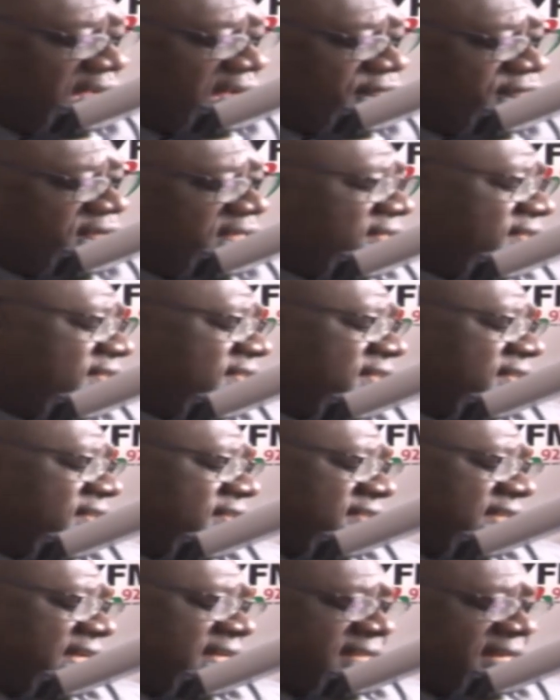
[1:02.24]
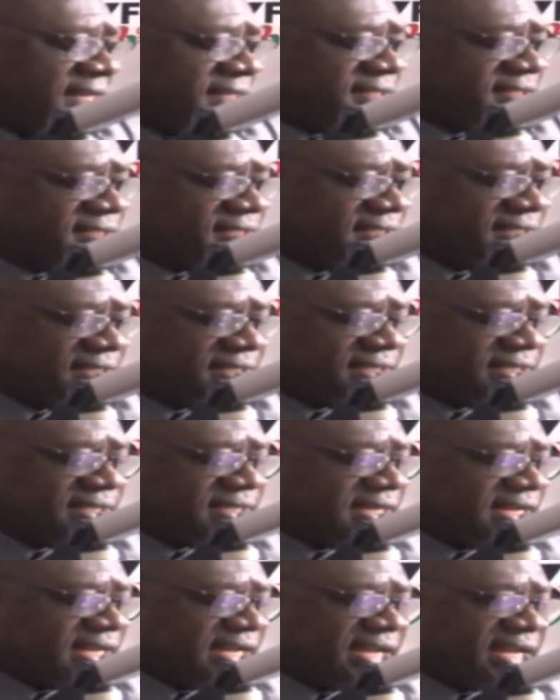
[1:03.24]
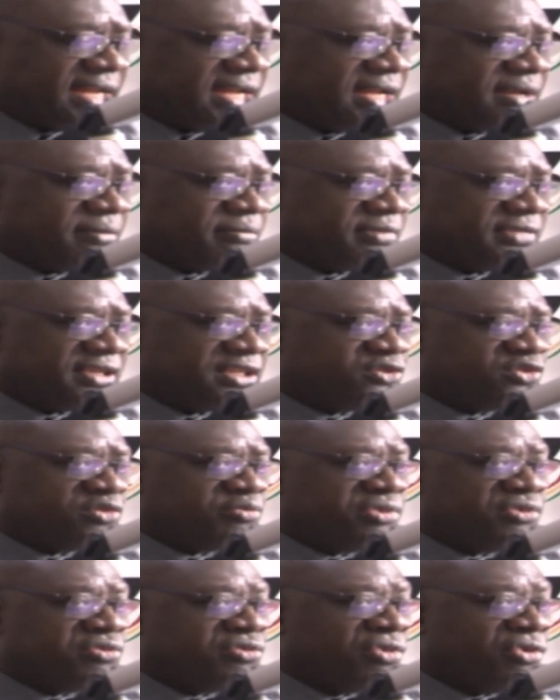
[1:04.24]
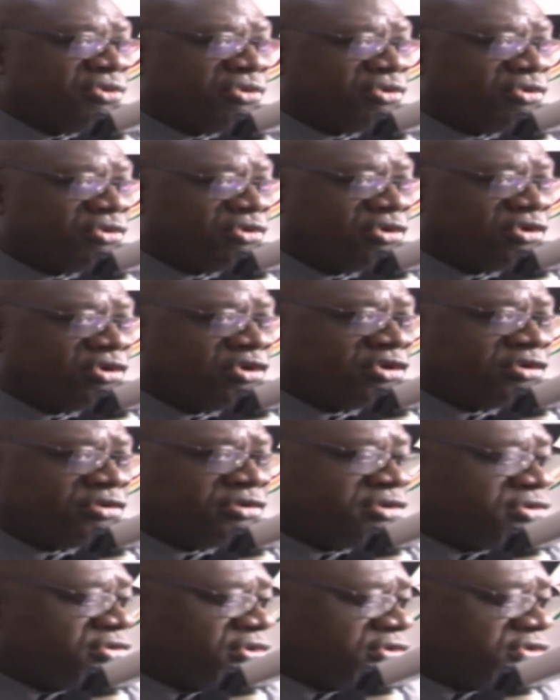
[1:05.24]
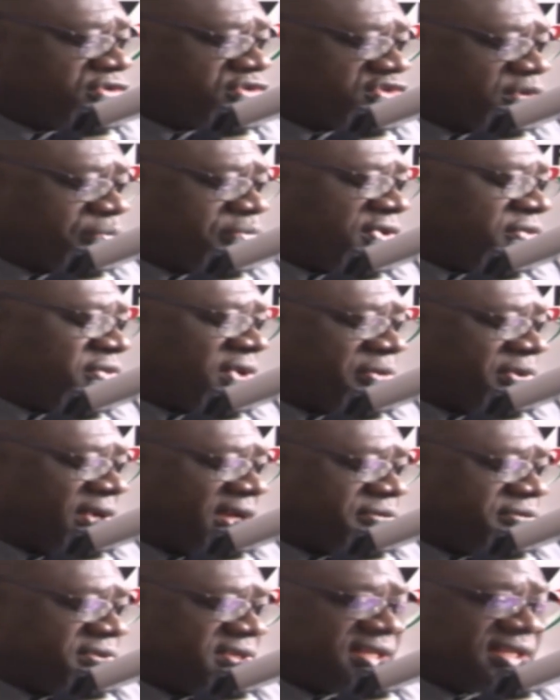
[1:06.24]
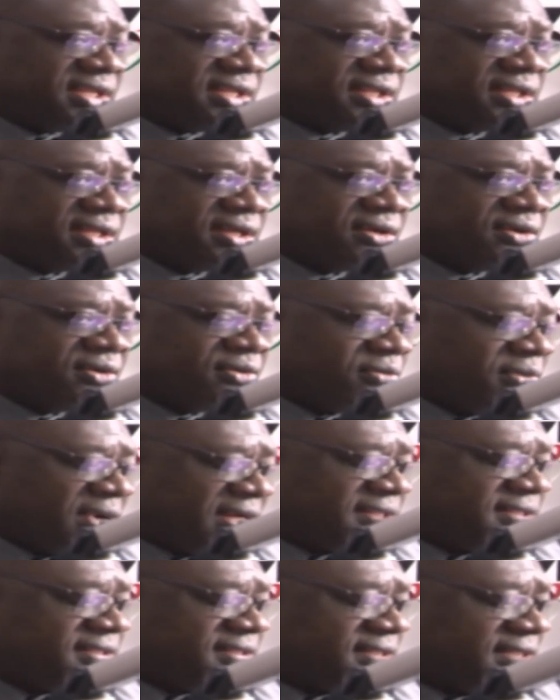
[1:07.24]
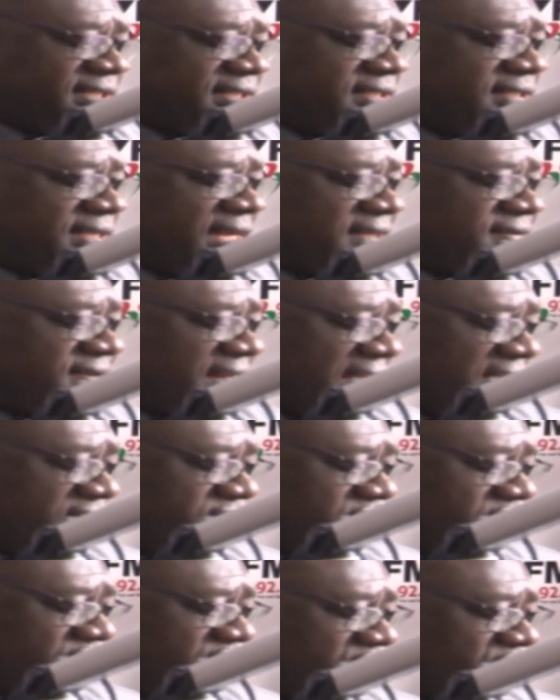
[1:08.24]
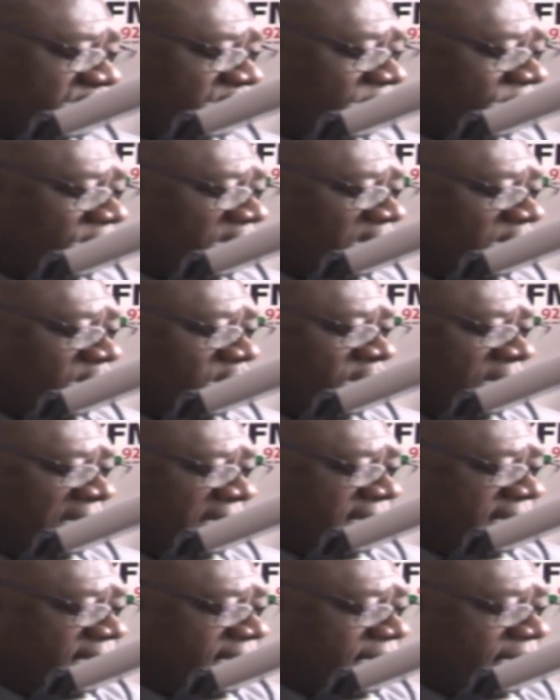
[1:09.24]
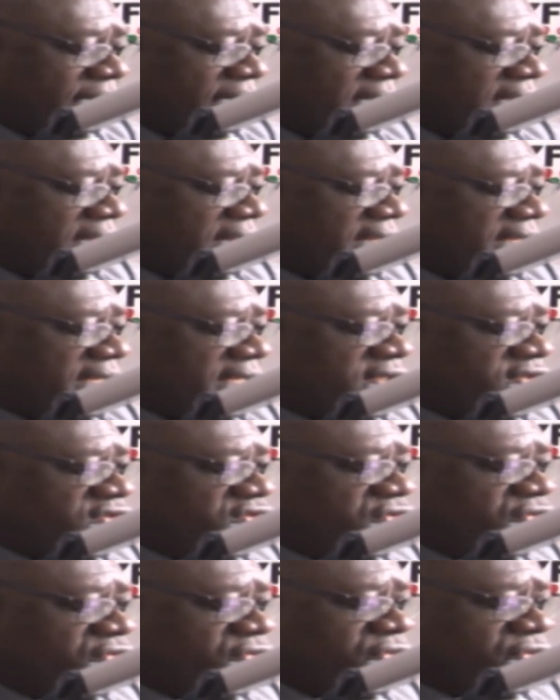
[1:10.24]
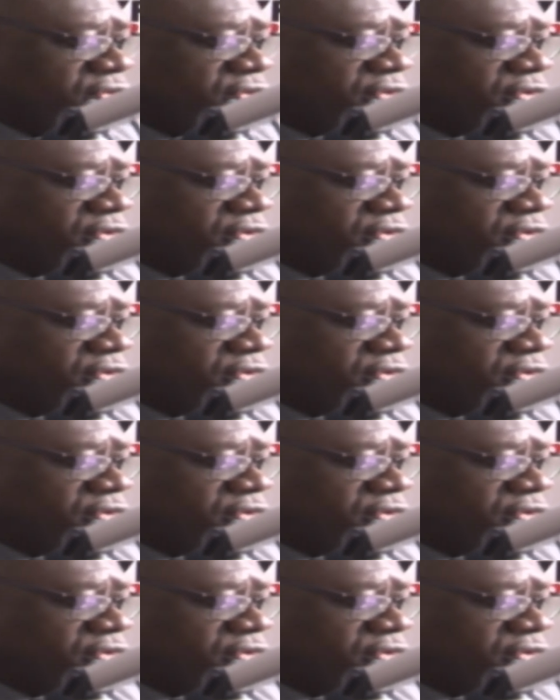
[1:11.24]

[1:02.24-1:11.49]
have they said that um, it should be no or they don't support what we are doing. What mm. they are trying to do, one, is to